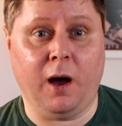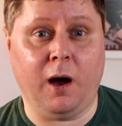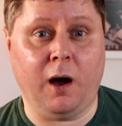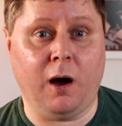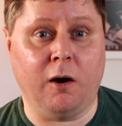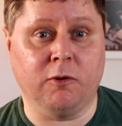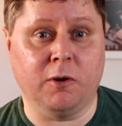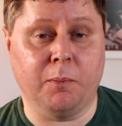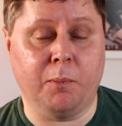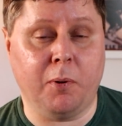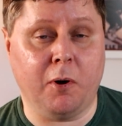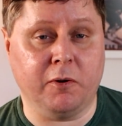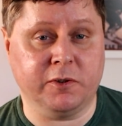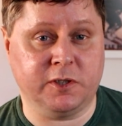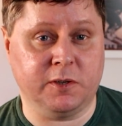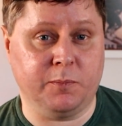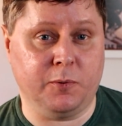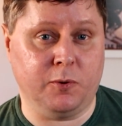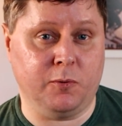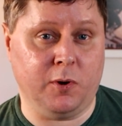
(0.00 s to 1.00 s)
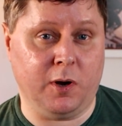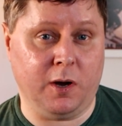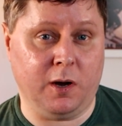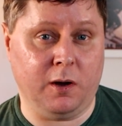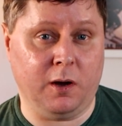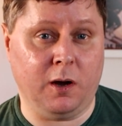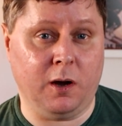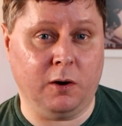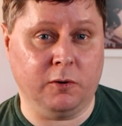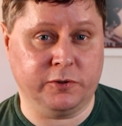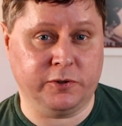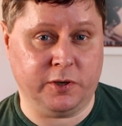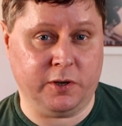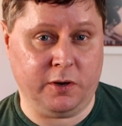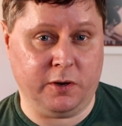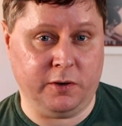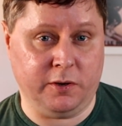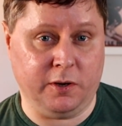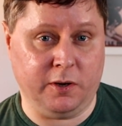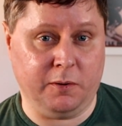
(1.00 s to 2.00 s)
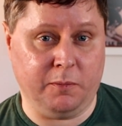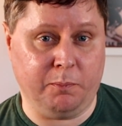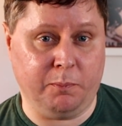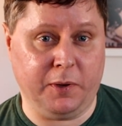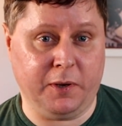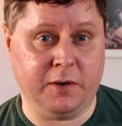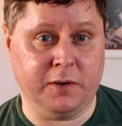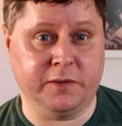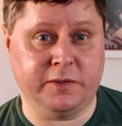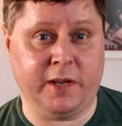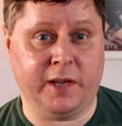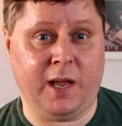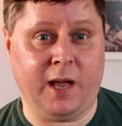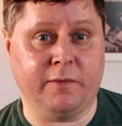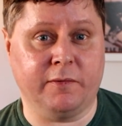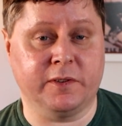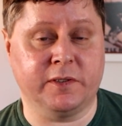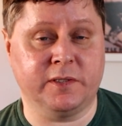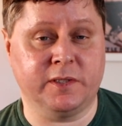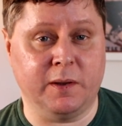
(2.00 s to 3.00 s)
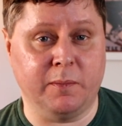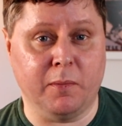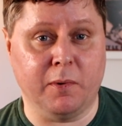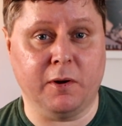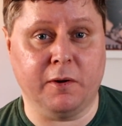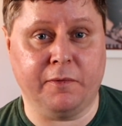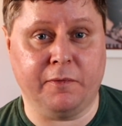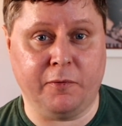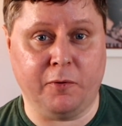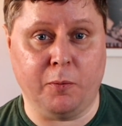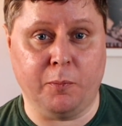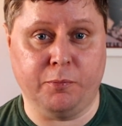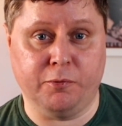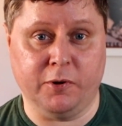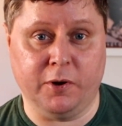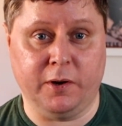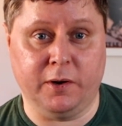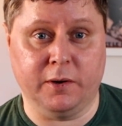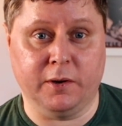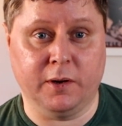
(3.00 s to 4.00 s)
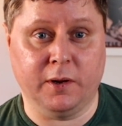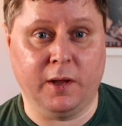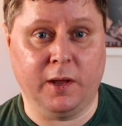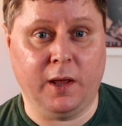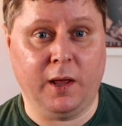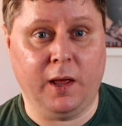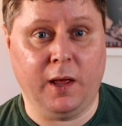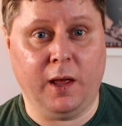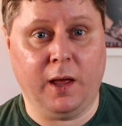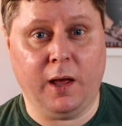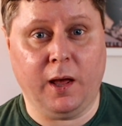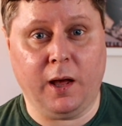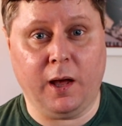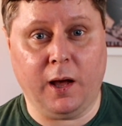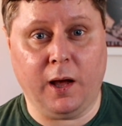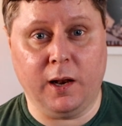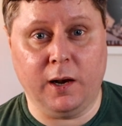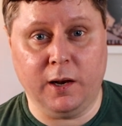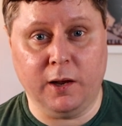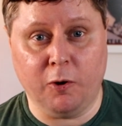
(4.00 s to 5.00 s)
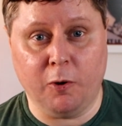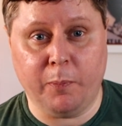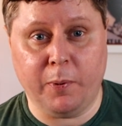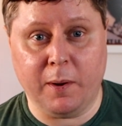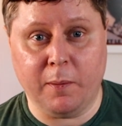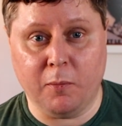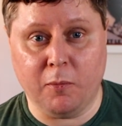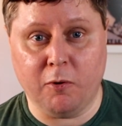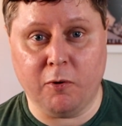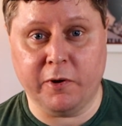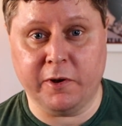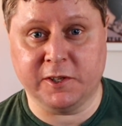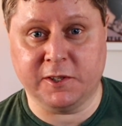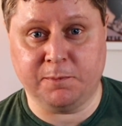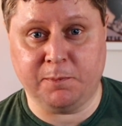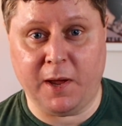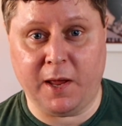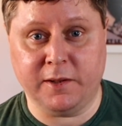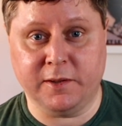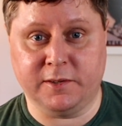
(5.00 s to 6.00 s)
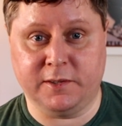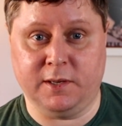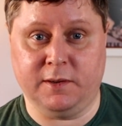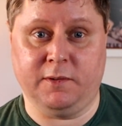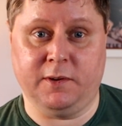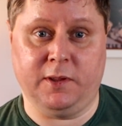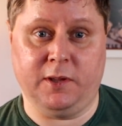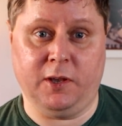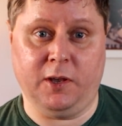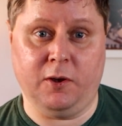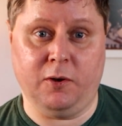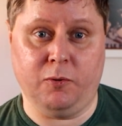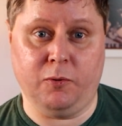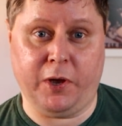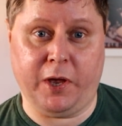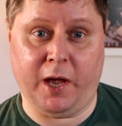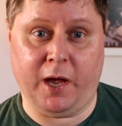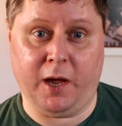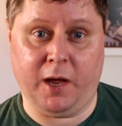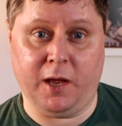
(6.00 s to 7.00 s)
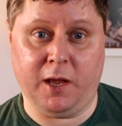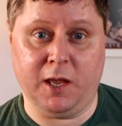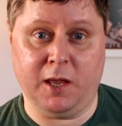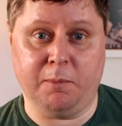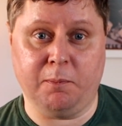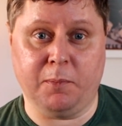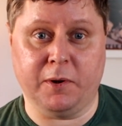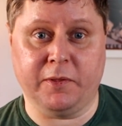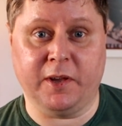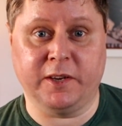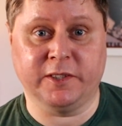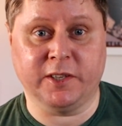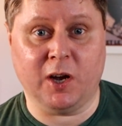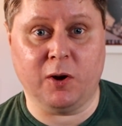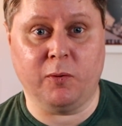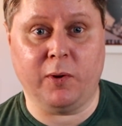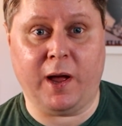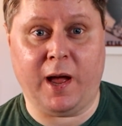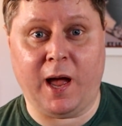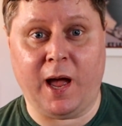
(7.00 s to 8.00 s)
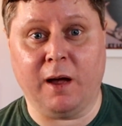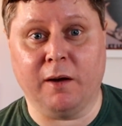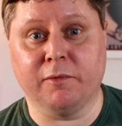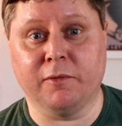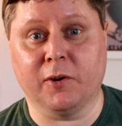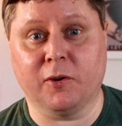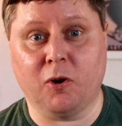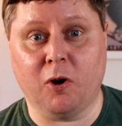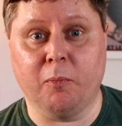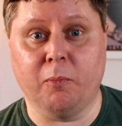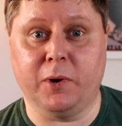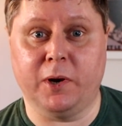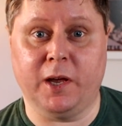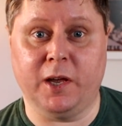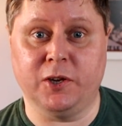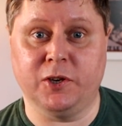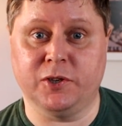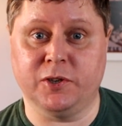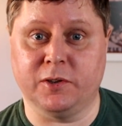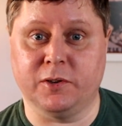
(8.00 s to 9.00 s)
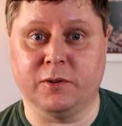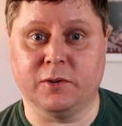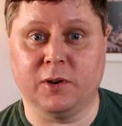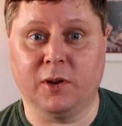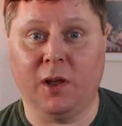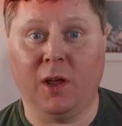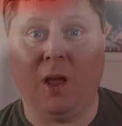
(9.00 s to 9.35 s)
are a possible alternate because they have a similar footprint. A little bit more expensive in the UK, but they don't have a combination